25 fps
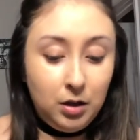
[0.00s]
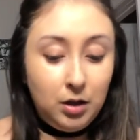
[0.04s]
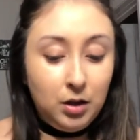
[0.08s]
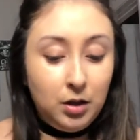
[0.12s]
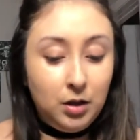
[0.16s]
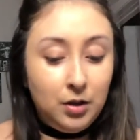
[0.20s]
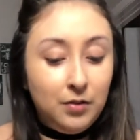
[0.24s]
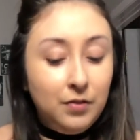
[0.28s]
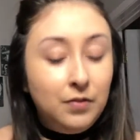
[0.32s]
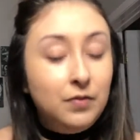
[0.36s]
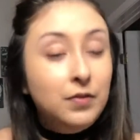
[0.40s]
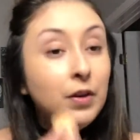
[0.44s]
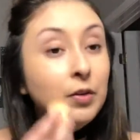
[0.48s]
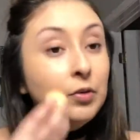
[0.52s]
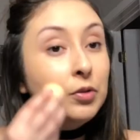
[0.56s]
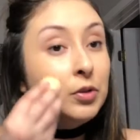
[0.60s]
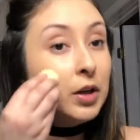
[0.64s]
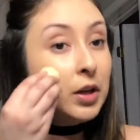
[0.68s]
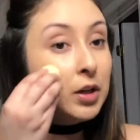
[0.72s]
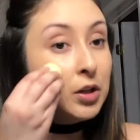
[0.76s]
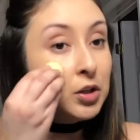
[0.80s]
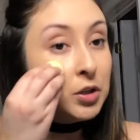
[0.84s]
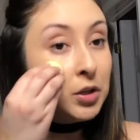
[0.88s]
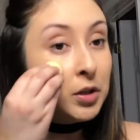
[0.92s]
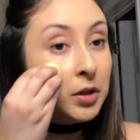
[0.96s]
of
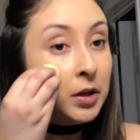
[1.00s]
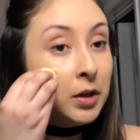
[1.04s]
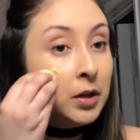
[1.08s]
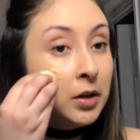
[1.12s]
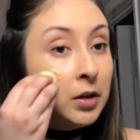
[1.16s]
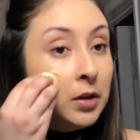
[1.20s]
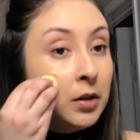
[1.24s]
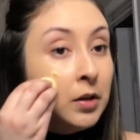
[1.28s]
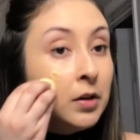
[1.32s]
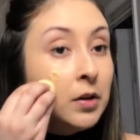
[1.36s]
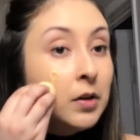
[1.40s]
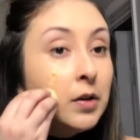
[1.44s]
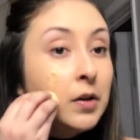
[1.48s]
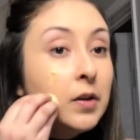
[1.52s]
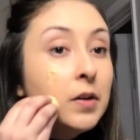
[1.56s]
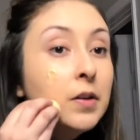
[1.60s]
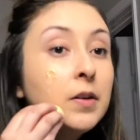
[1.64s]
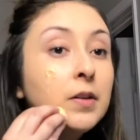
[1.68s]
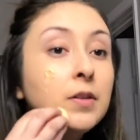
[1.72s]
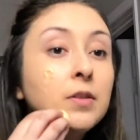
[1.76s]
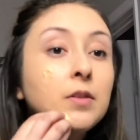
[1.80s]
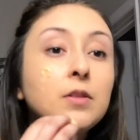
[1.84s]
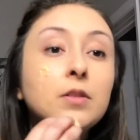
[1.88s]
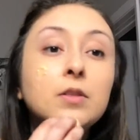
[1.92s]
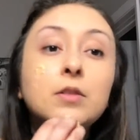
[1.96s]
foundation on
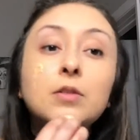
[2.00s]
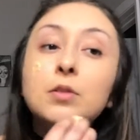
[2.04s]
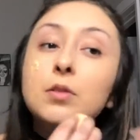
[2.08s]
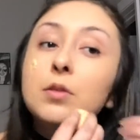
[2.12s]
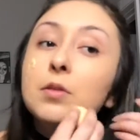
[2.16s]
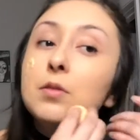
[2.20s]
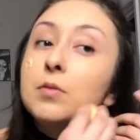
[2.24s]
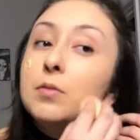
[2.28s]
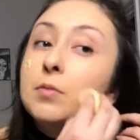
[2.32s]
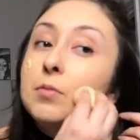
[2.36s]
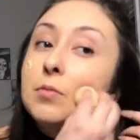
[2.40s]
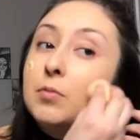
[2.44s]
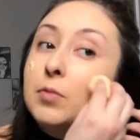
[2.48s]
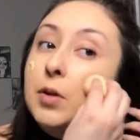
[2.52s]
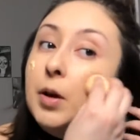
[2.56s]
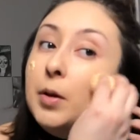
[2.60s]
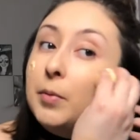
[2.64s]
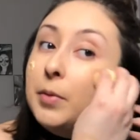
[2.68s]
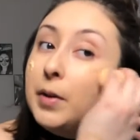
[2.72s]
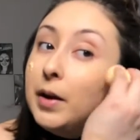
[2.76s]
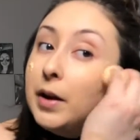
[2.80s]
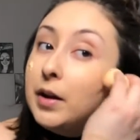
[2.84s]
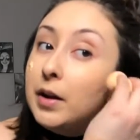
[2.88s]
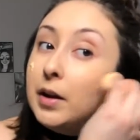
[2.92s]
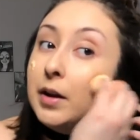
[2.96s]
and just
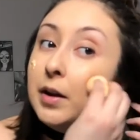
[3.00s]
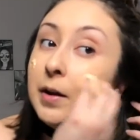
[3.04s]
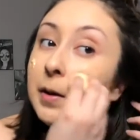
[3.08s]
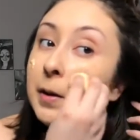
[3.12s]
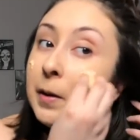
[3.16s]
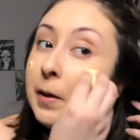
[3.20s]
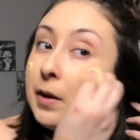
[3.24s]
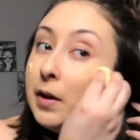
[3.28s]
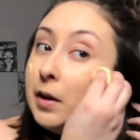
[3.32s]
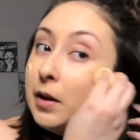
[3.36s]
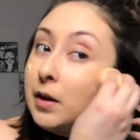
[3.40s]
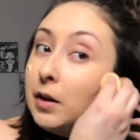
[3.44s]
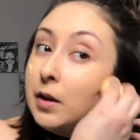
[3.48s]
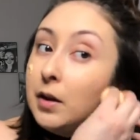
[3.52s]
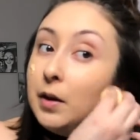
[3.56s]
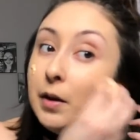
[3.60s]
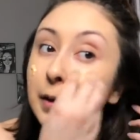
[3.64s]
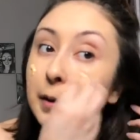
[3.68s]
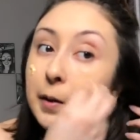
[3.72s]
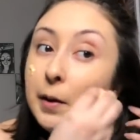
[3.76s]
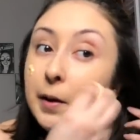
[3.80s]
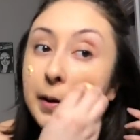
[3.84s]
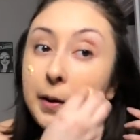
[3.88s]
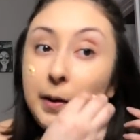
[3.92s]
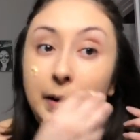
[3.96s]
rub that in
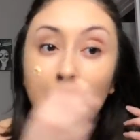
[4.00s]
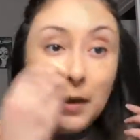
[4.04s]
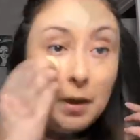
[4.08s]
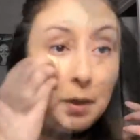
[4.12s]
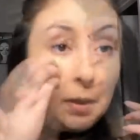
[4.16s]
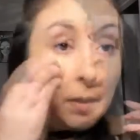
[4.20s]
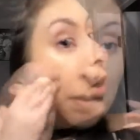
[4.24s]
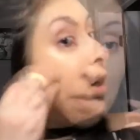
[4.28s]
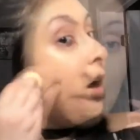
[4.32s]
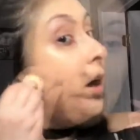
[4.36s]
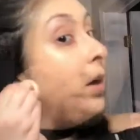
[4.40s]
again.